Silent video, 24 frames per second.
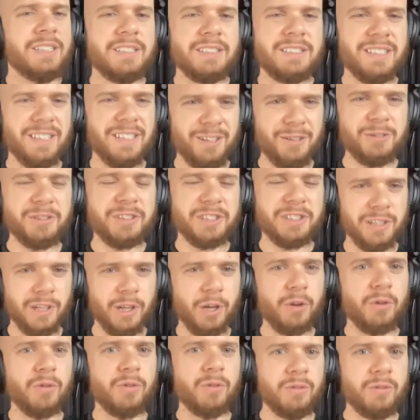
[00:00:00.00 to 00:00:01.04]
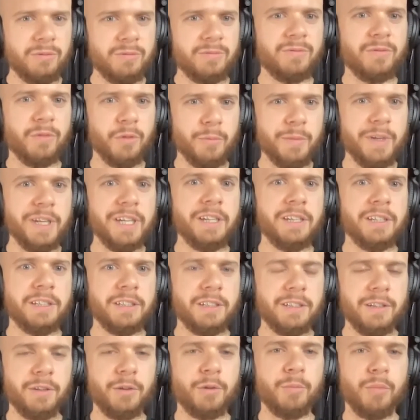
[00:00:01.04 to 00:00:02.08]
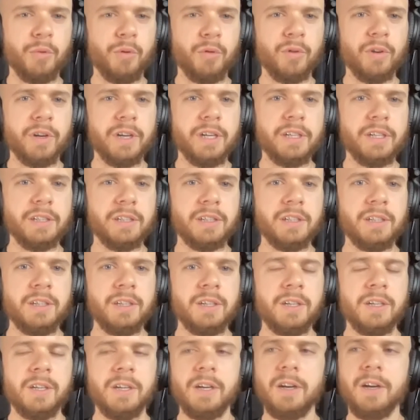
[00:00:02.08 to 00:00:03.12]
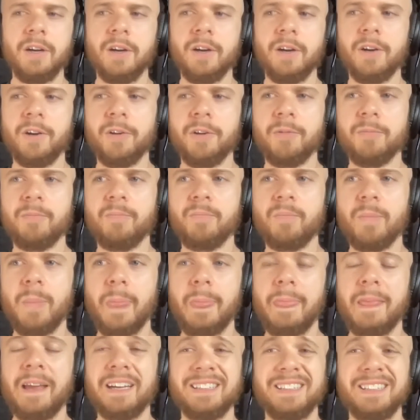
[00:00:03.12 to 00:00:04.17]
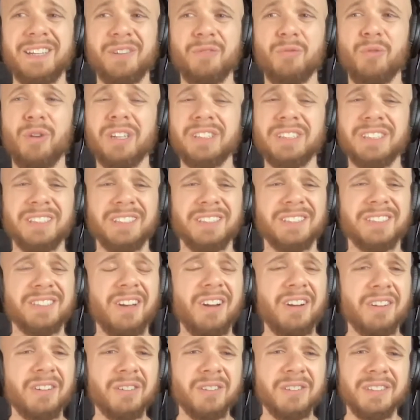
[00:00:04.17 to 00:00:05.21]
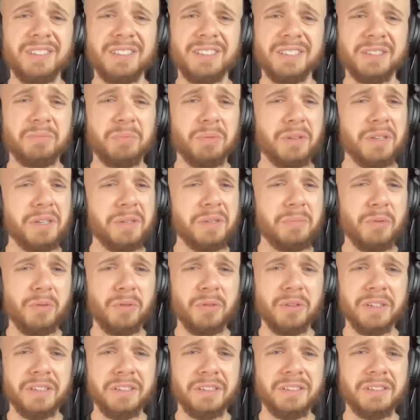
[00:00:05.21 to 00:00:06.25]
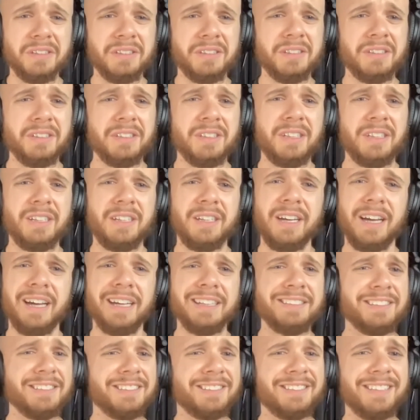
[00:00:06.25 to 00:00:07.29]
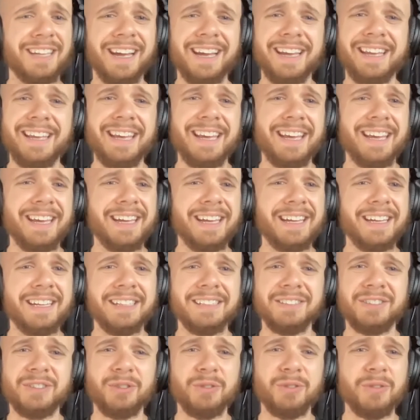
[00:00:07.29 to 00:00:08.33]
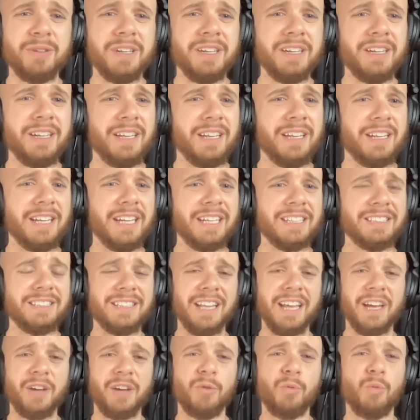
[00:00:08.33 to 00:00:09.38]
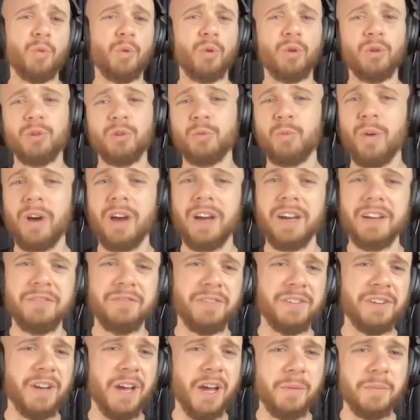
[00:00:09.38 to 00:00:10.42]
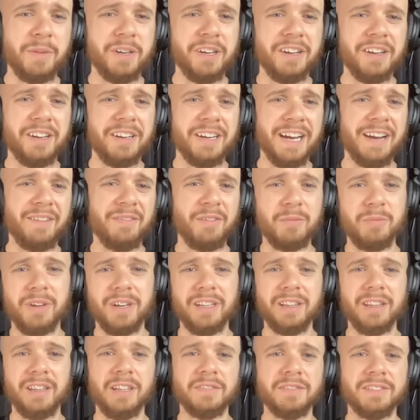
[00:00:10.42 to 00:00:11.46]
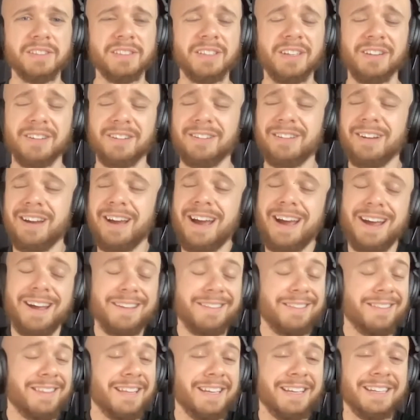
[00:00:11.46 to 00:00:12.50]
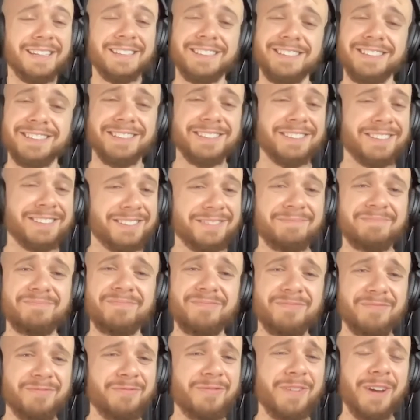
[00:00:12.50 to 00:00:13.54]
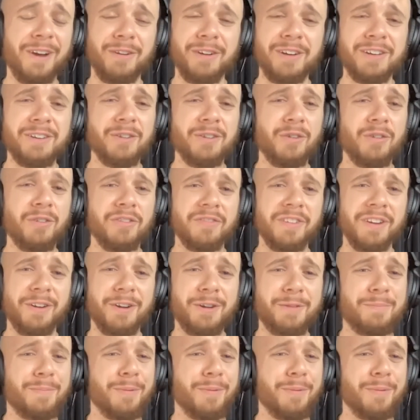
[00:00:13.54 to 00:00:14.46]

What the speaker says: it's a little slow for me, a little boring. I think watching soccer is pretty boring. I can't get into it. And that's like a worldwide phenomenon. Everybody loves soccer. I think it's just very dull, very